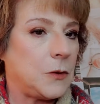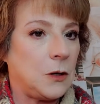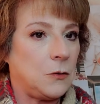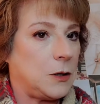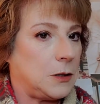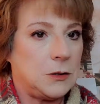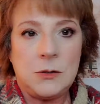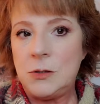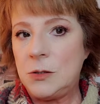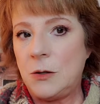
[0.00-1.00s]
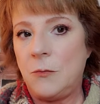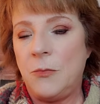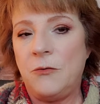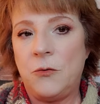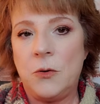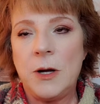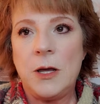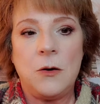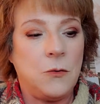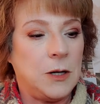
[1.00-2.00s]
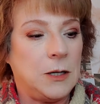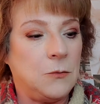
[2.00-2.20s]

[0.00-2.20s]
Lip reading: Okay, so before I go in